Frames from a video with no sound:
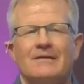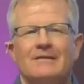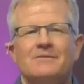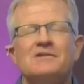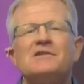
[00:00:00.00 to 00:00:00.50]

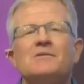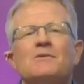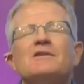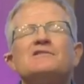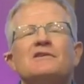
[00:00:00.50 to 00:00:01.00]

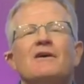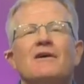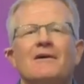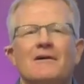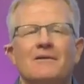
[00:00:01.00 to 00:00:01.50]
with his
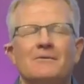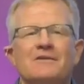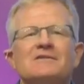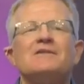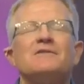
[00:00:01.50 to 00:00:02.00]
call, with
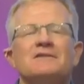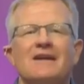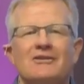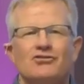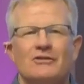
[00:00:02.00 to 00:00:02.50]
his
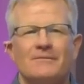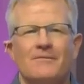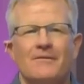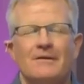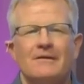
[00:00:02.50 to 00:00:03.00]
invitation,
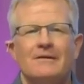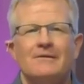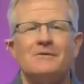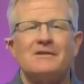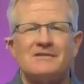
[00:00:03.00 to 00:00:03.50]

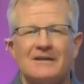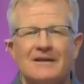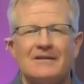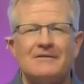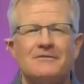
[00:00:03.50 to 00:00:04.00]
with his
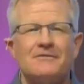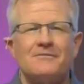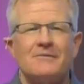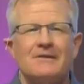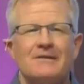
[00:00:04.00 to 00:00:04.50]
love,
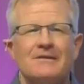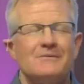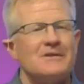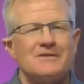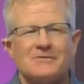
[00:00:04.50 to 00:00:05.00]

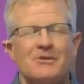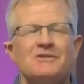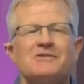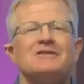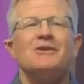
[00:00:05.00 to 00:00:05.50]
with his
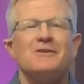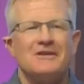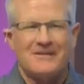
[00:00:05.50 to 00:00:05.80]
mercy. Don't give